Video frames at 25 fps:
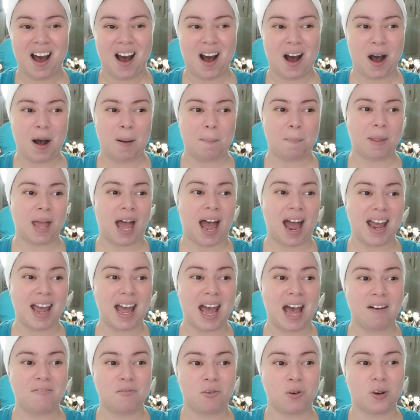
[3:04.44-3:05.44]
I
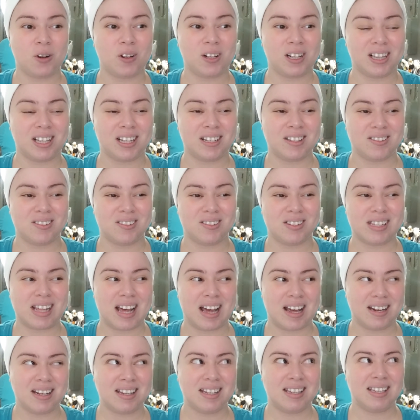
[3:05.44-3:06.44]
have oil cleansers
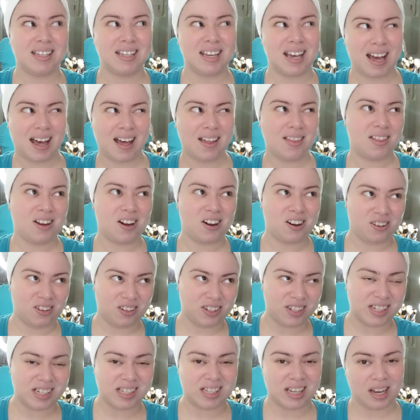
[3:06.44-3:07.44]
that, yeah,
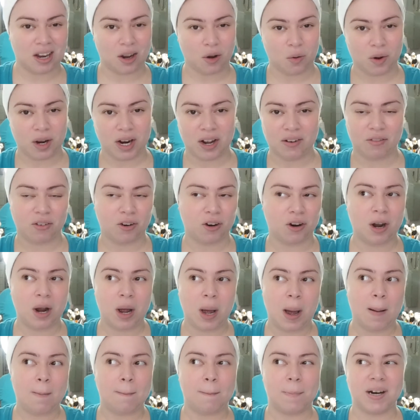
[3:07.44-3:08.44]
they'll sting or whatever,
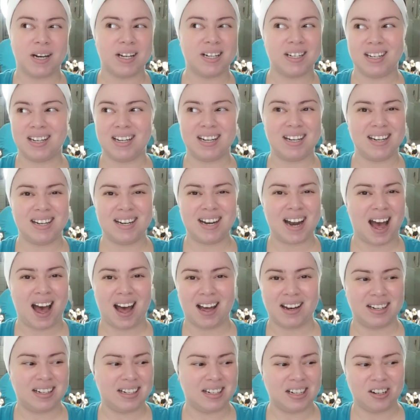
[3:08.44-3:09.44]
but
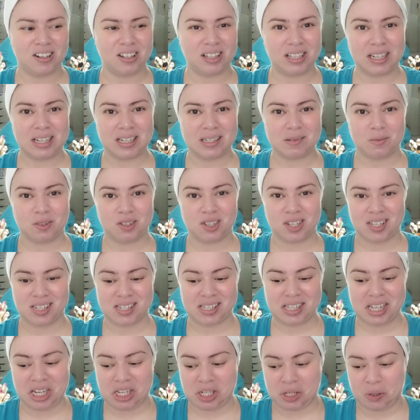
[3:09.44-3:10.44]
not nearly as much
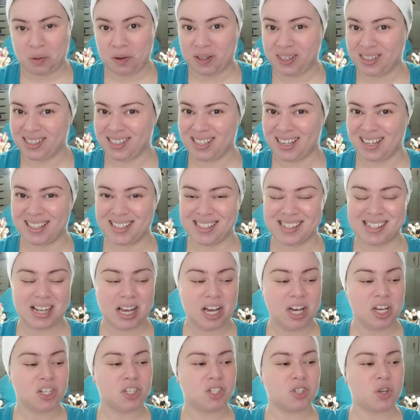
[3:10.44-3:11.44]
as this one does.
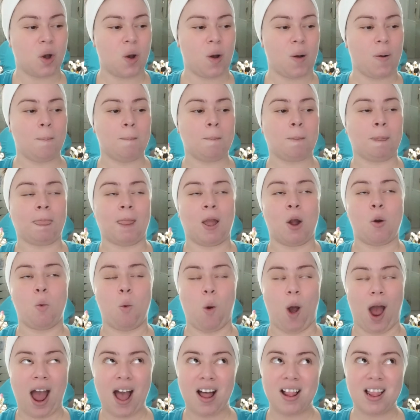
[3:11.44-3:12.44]
So
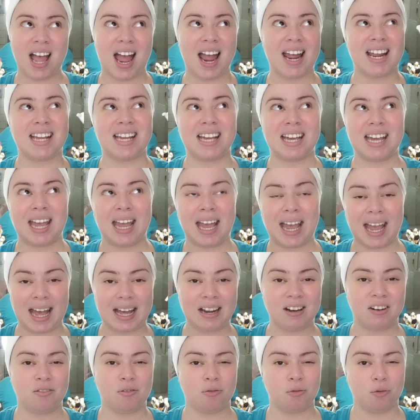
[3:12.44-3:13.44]
while I
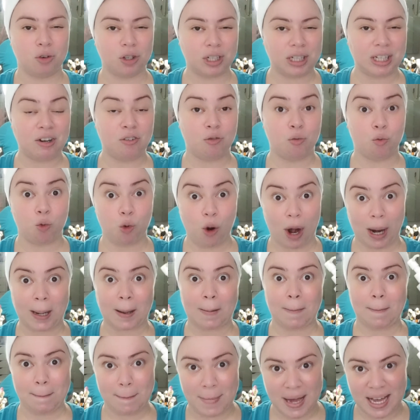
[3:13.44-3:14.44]
can't really
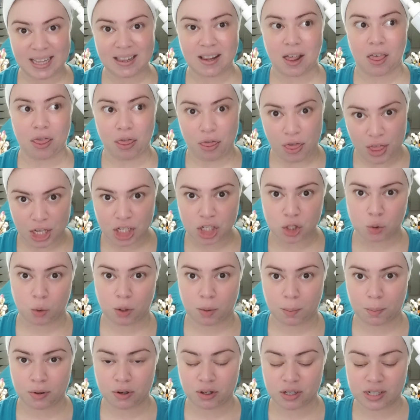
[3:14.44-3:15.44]
recommend this
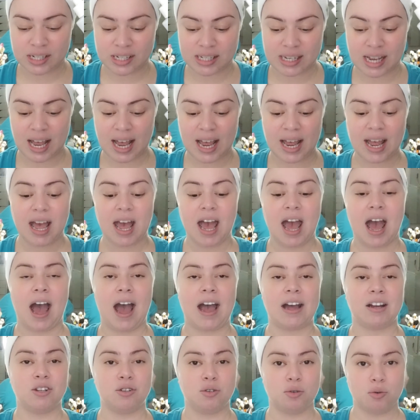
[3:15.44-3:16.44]
one per se,
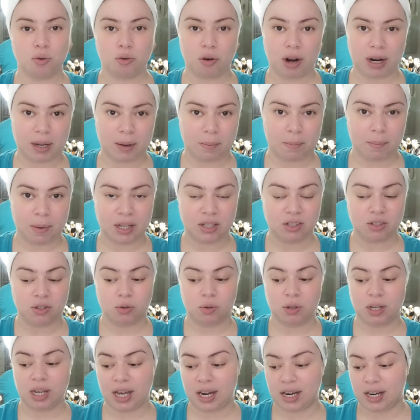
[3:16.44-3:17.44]
I do recommend
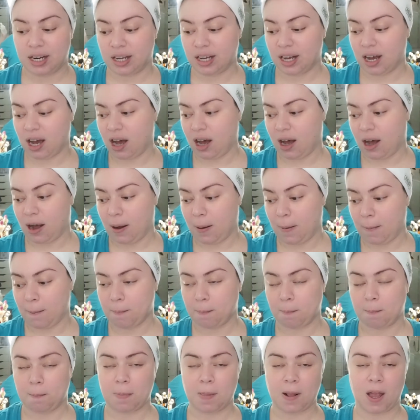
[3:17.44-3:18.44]
you getting
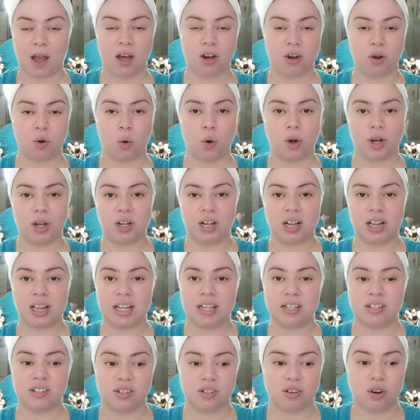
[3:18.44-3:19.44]
an oil
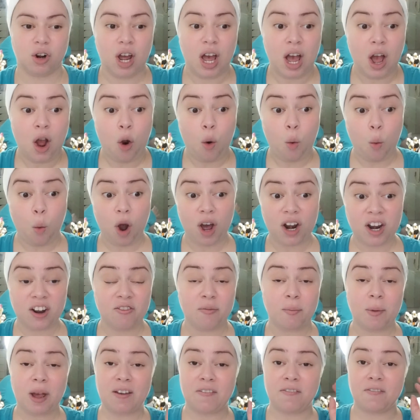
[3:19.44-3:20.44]
cleanser. One
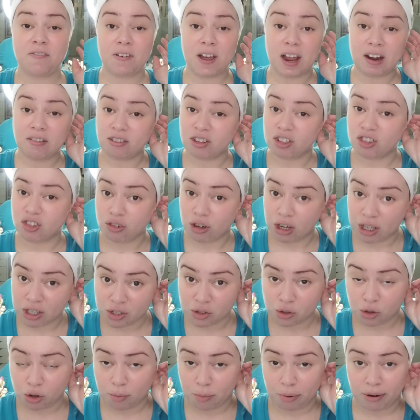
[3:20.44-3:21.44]
of my favorite
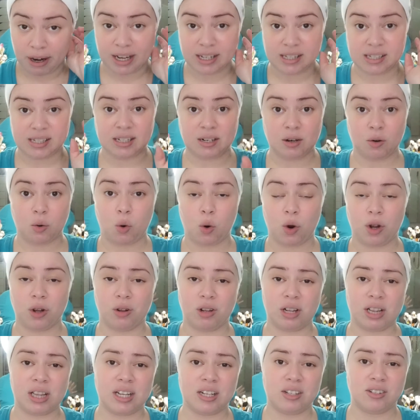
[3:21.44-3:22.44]
drugstore brands in
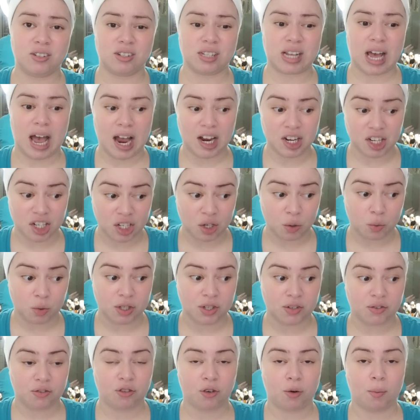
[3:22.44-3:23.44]
oil cleansers actually
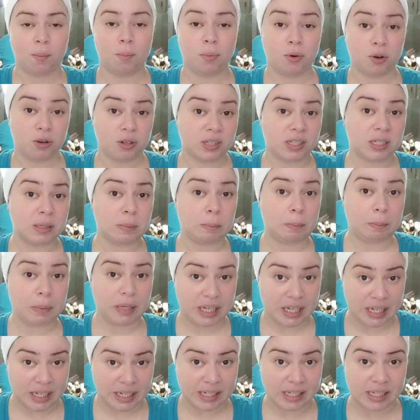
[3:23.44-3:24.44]
was from Burt's
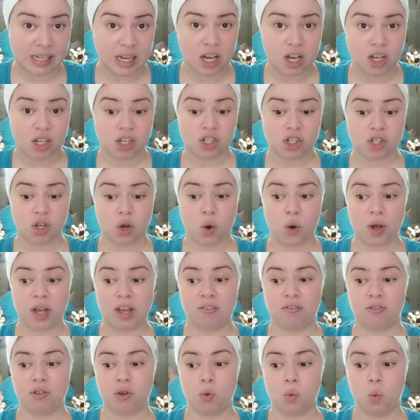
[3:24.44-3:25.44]
Bees. So
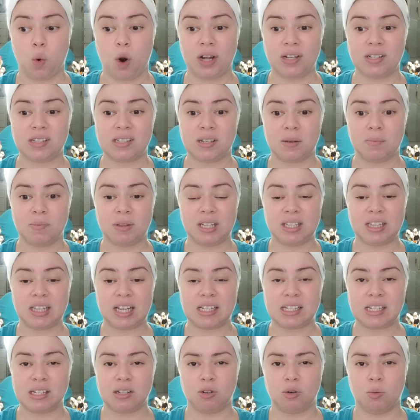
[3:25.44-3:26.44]
if you want something
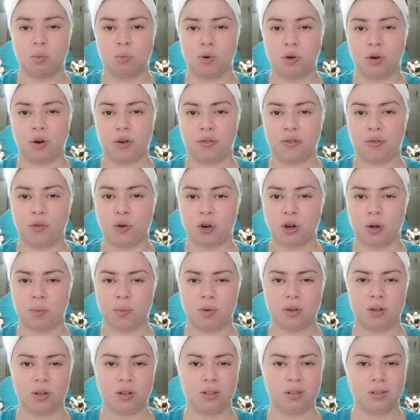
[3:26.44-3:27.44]
that's a little more
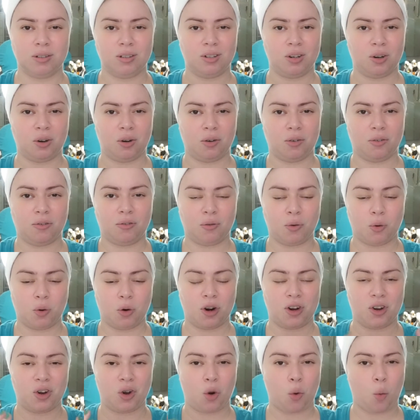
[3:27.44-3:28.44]
affordable, you know,
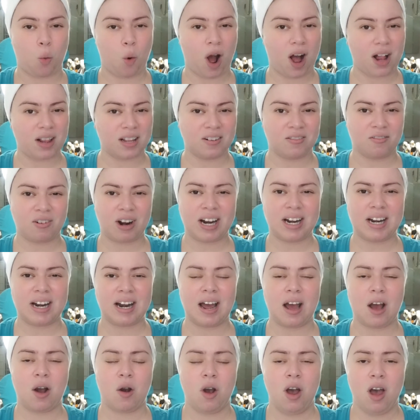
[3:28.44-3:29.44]
for your wallet right
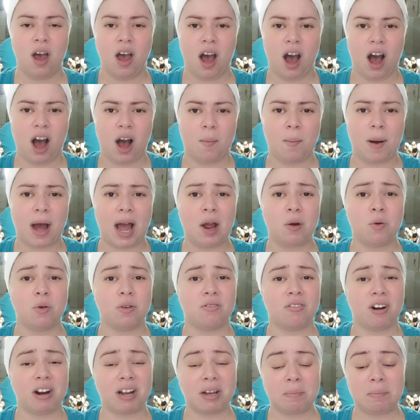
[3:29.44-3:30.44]
now, I
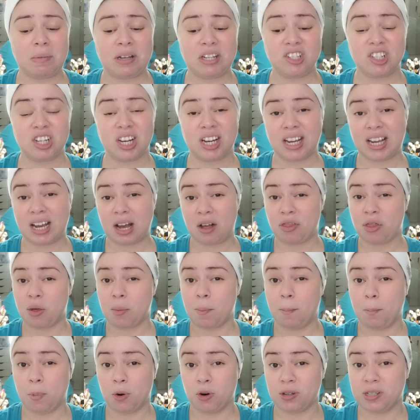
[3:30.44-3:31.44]
would recommend checking out
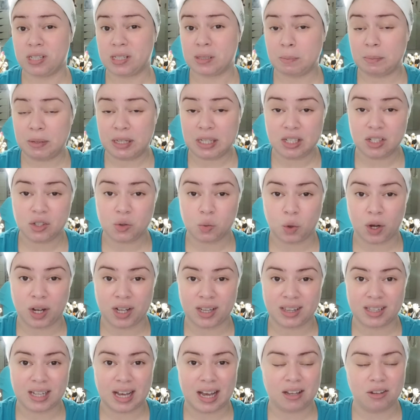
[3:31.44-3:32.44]
the Burt's Bees
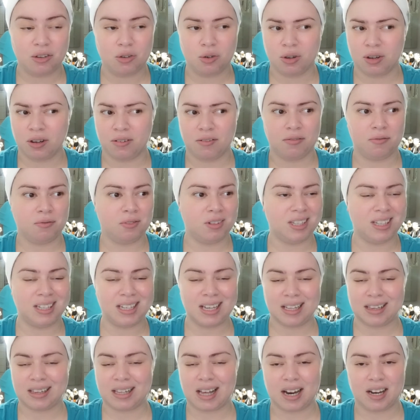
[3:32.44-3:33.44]
one. That you can
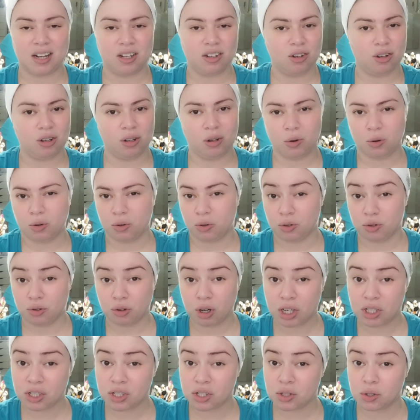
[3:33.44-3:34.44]
get that in your local
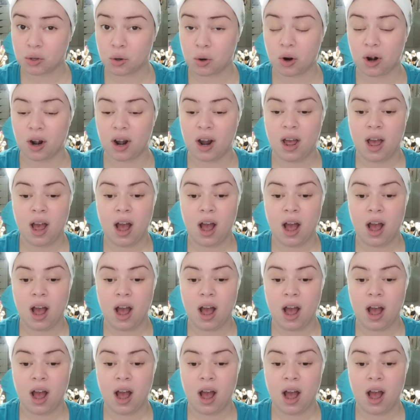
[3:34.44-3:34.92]
drugstore.